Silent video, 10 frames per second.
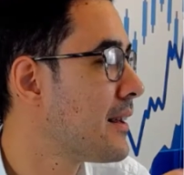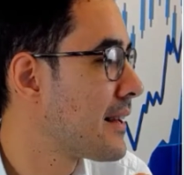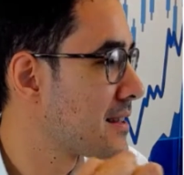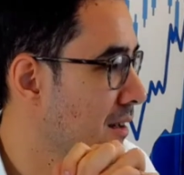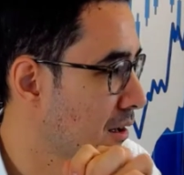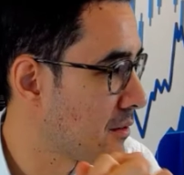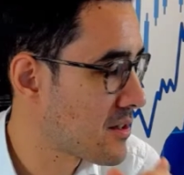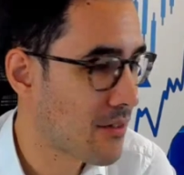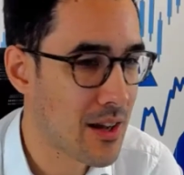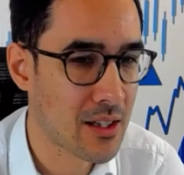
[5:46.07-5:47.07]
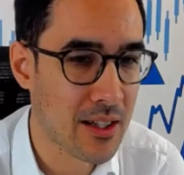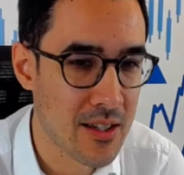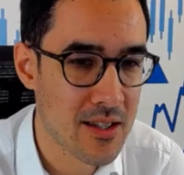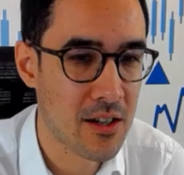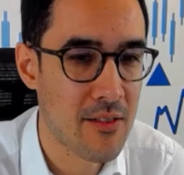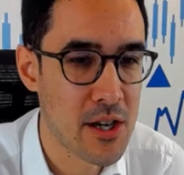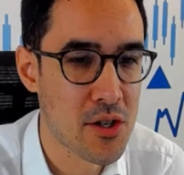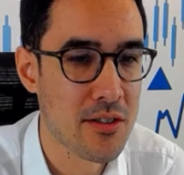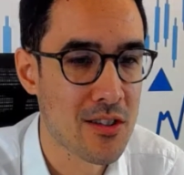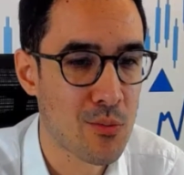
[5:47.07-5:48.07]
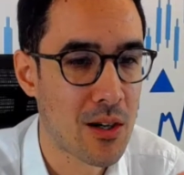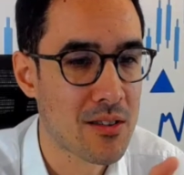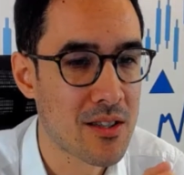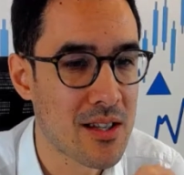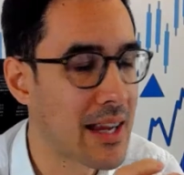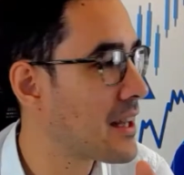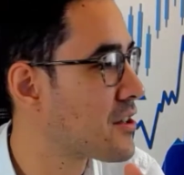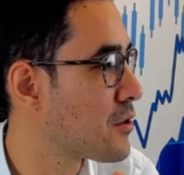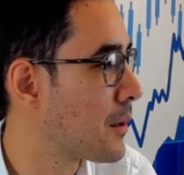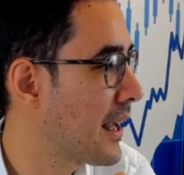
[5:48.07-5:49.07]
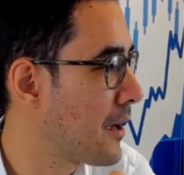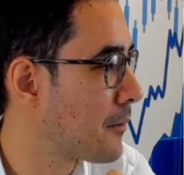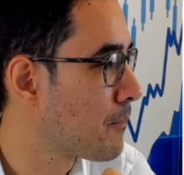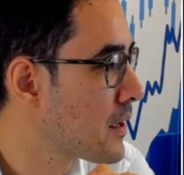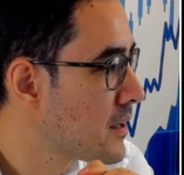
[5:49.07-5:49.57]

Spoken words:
There's lots of other considerations as well to take into account.